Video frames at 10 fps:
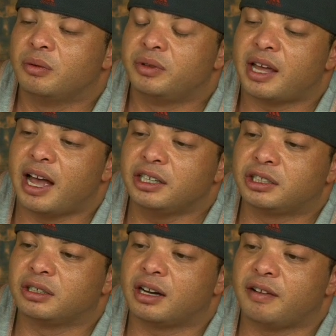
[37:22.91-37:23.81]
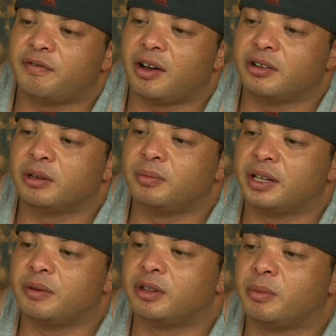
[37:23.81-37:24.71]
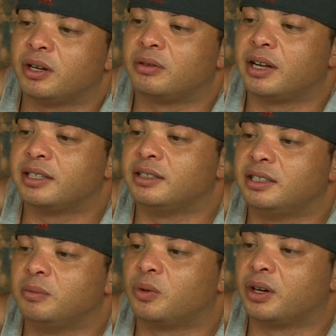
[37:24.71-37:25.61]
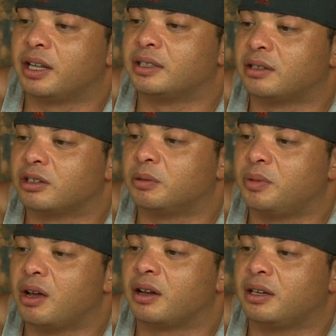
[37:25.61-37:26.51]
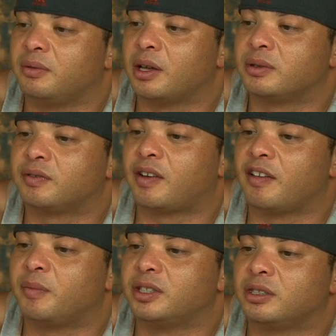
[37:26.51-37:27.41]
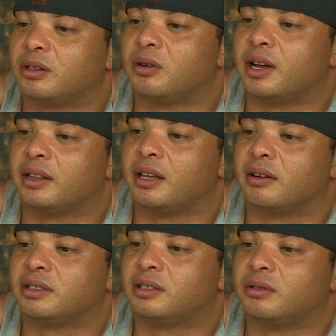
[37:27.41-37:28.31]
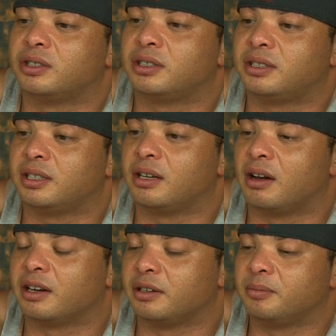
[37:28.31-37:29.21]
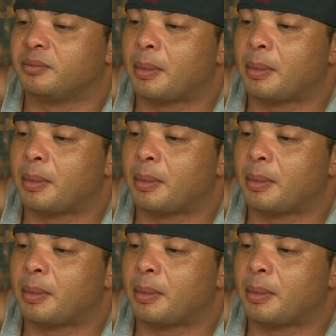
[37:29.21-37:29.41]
With Asher, I filed a complaint with the Medical Licensing Board against Dr. Miyagi. That was 5 months ago, and they are still just sitting on it.